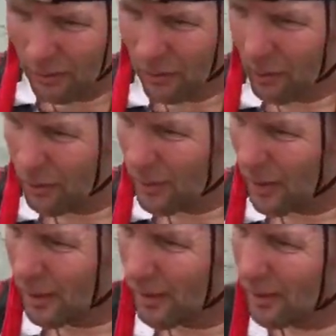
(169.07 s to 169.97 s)
Cruising
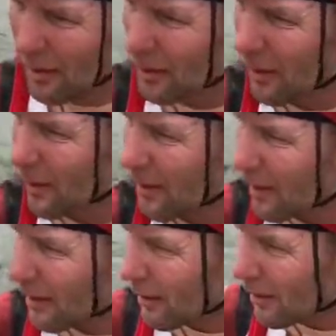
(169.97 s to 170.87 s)
in.
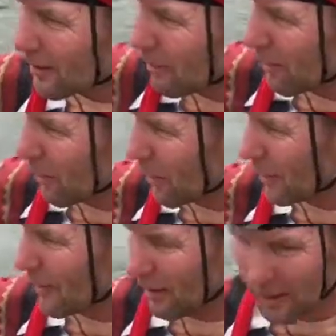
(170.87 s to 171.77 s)
There's the big one right
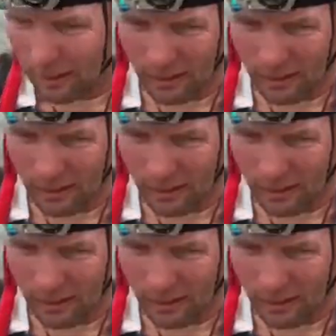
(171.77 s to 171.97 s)
there.